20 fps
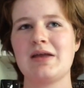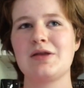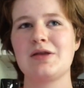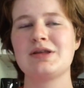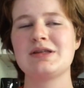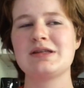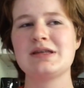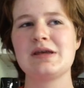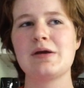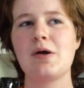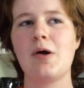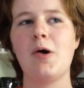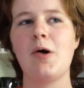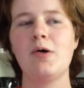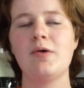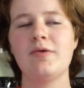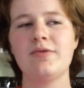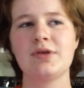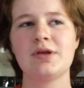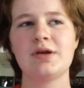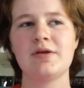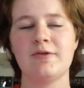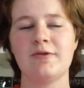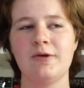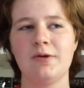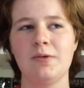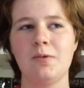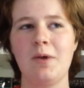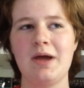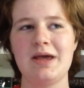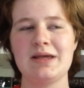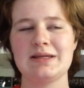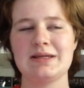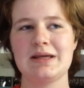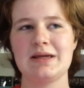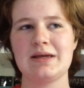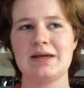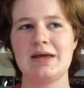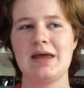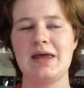seeing all of the different ways
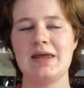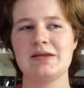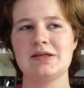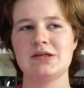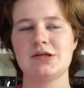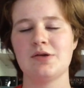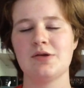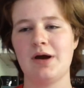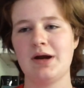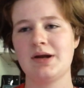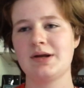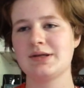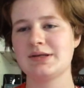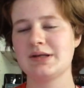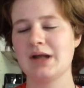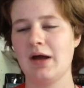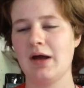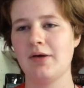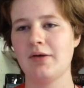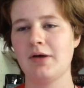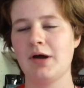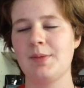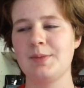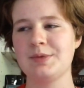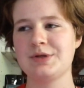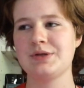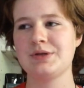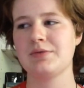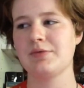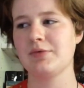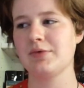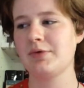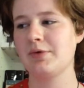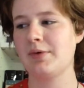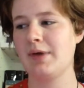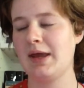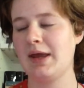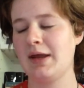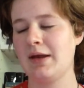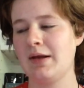that his directing style comes through
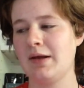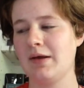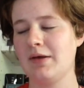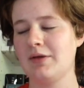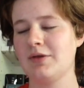in